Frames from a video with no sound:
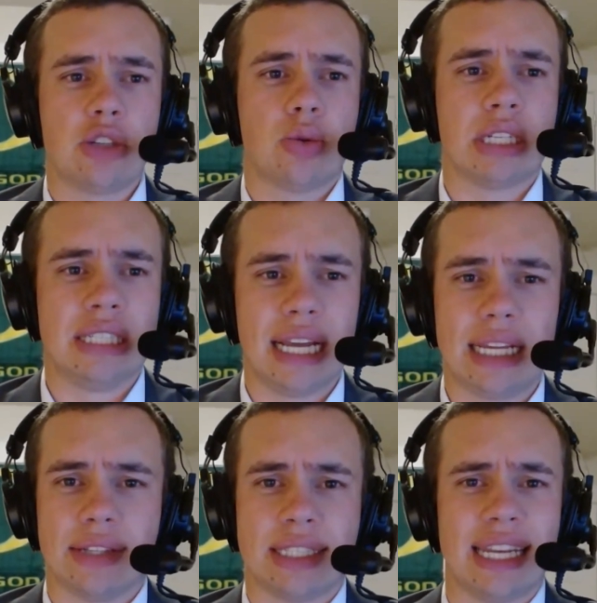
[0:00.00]
It's
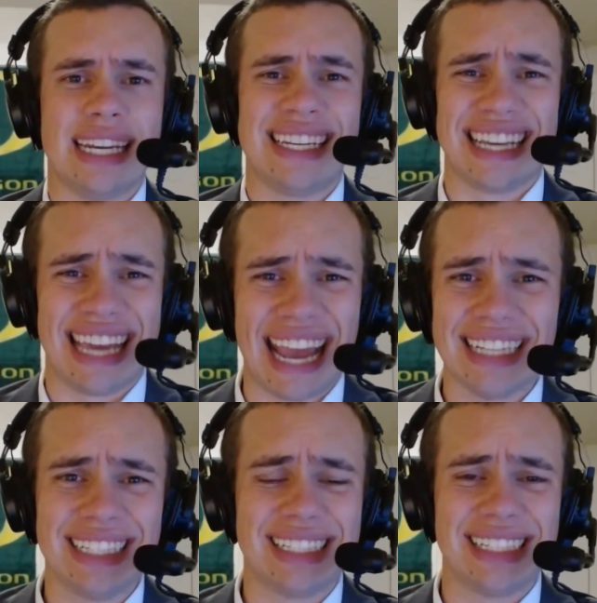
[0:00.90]
ridiculous. They did it to
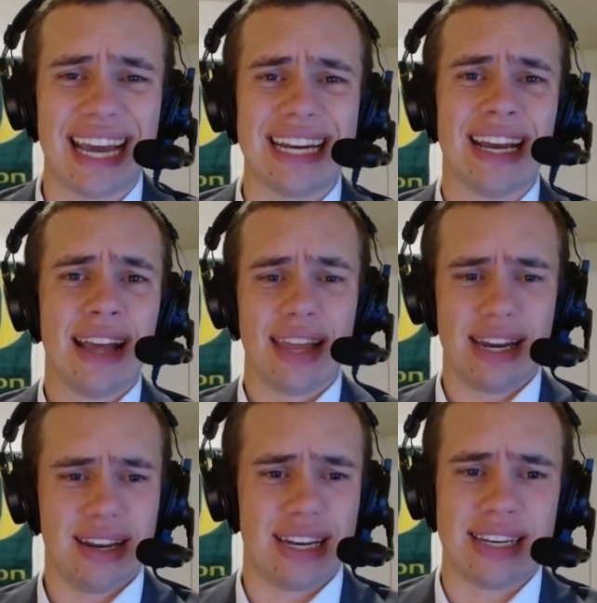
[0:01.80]
Kansas State. They
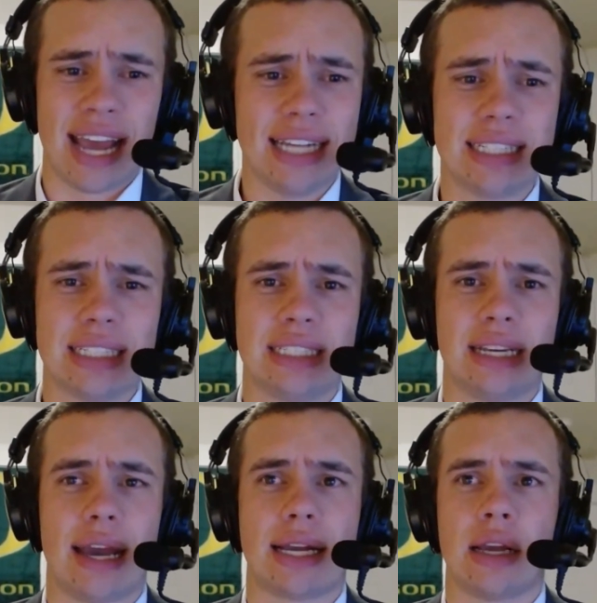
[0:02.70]
did it to Texas
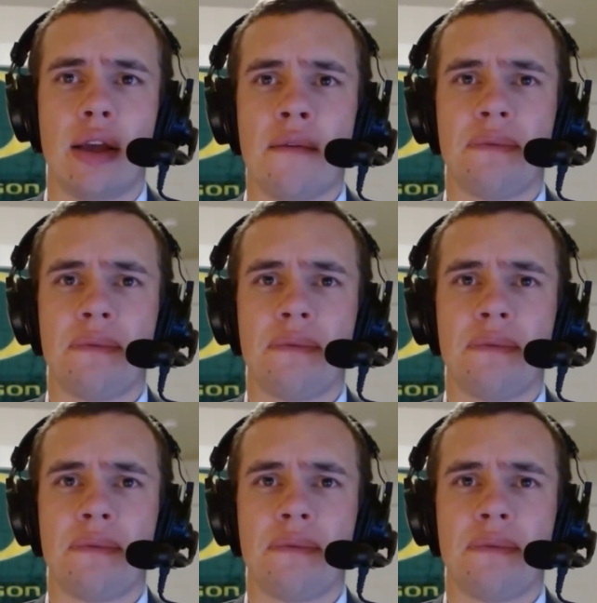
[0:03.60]
Tech.